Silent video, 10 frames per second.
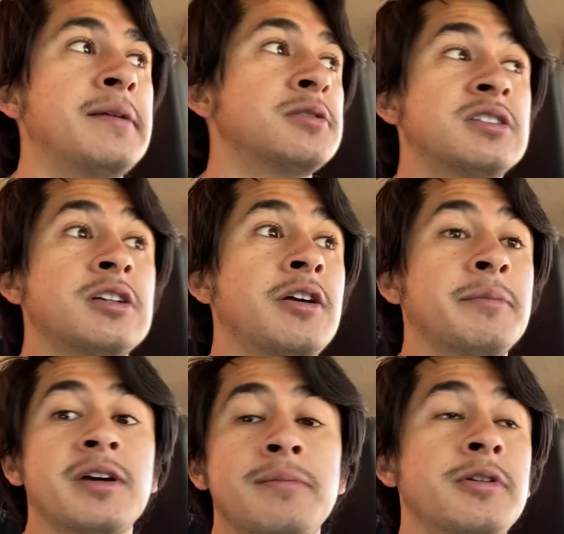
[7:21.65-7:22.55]
and starting
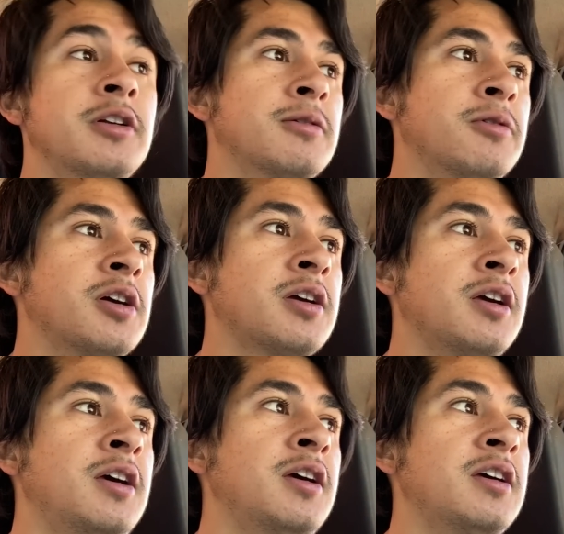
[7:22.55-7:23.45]
my computer work.
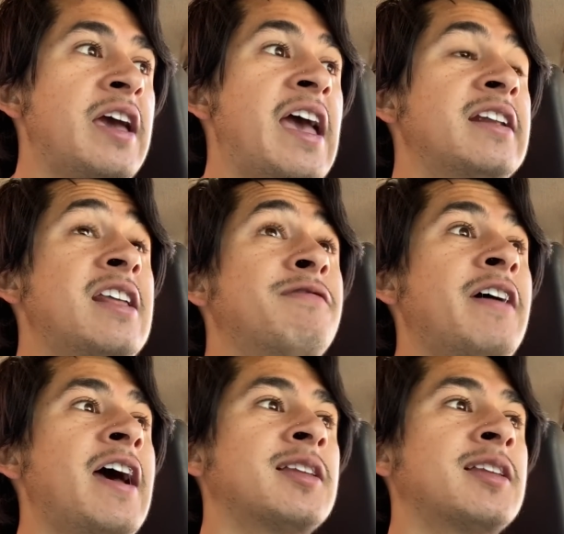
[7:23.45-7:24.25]
And in fact,